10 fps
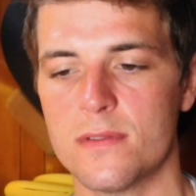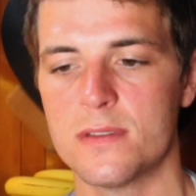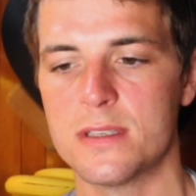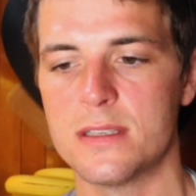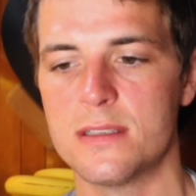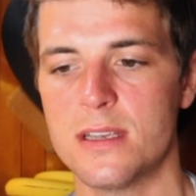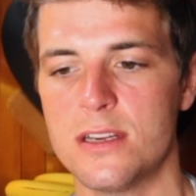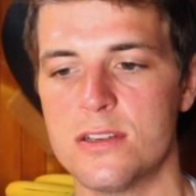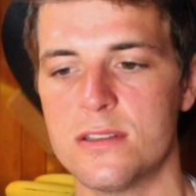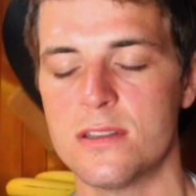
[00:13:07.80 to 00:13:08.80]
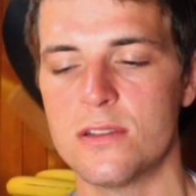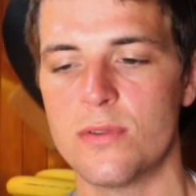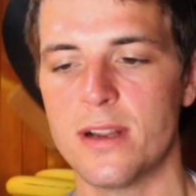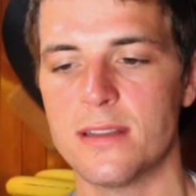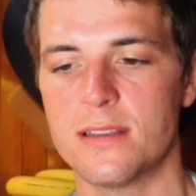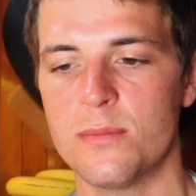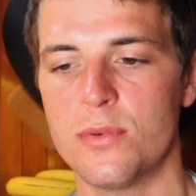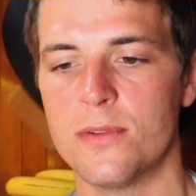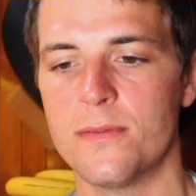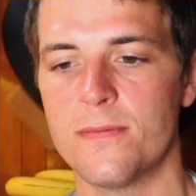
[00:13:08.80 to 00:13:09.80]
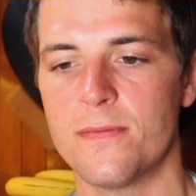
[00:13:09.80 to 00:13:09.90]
Sensations in the right temple.